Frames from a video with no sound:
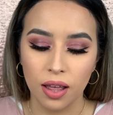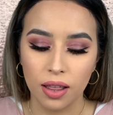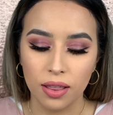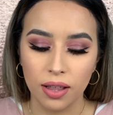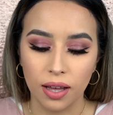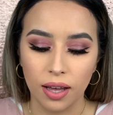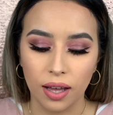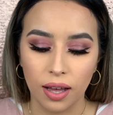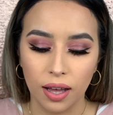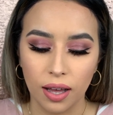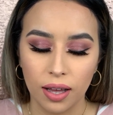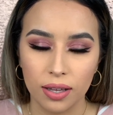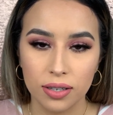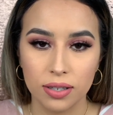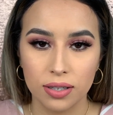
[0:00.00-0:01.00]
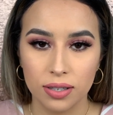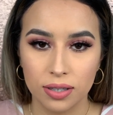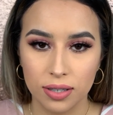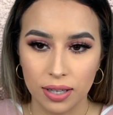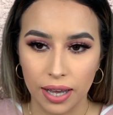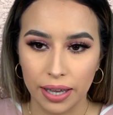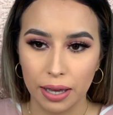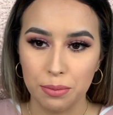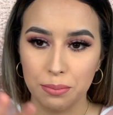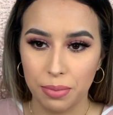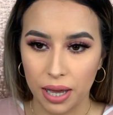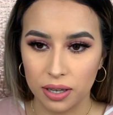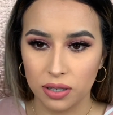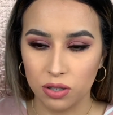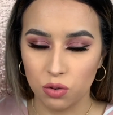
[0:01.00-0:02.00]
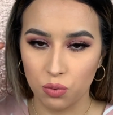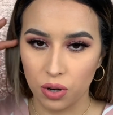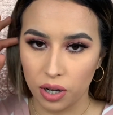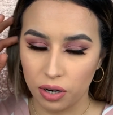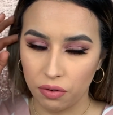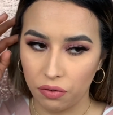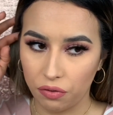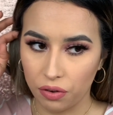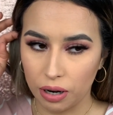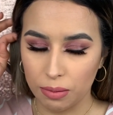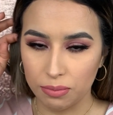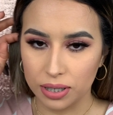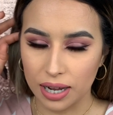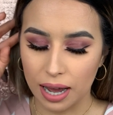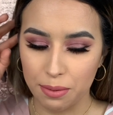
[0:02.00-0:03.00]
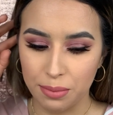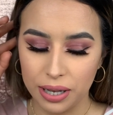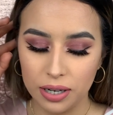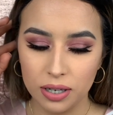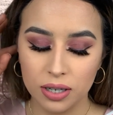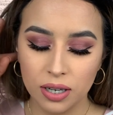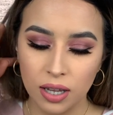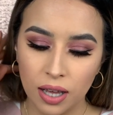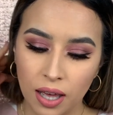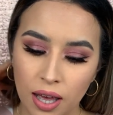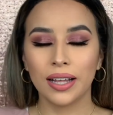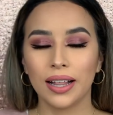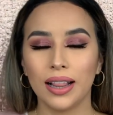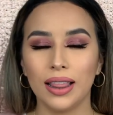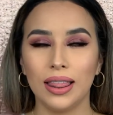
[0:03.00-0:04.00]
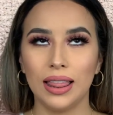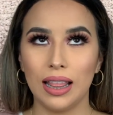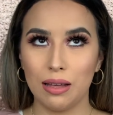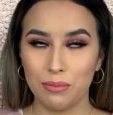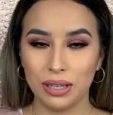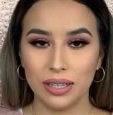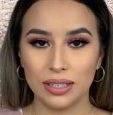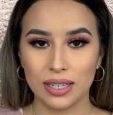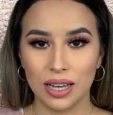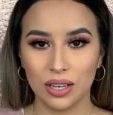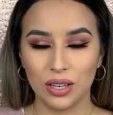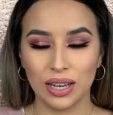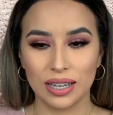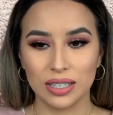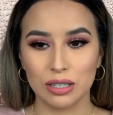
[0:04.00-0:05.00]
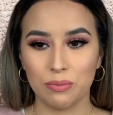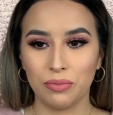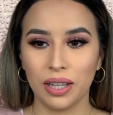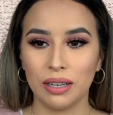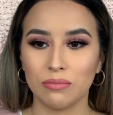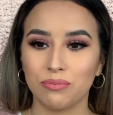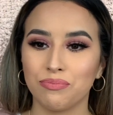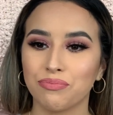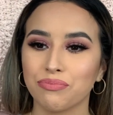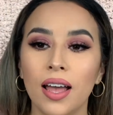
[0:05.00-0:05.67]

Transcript: the second best one from diamond. Let me tell you guys something.